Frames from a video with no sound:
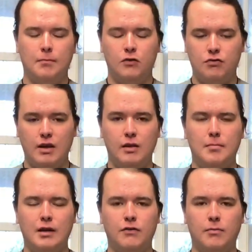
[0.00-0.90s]
shredded
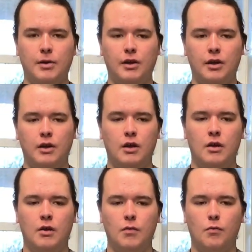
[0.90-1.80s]
mozzarella,
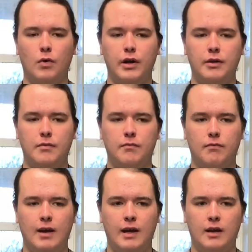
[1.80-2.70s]
1
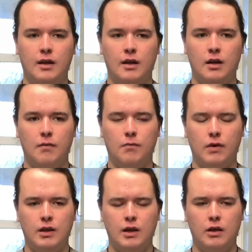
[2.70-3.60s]
red and
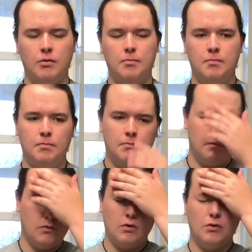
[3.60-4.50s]
1 yellow
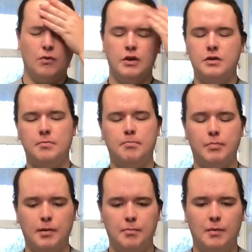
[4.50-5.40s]
or orange
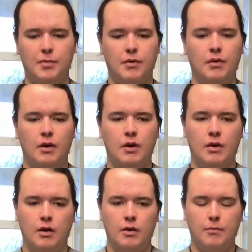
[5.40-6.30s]
bell pepper,
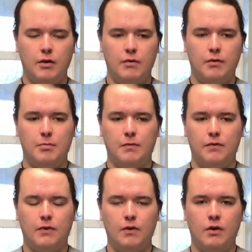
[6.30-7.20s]
whatever you
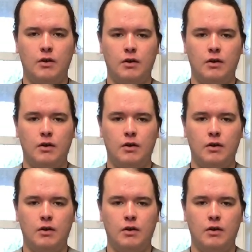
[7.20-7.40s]
prefer,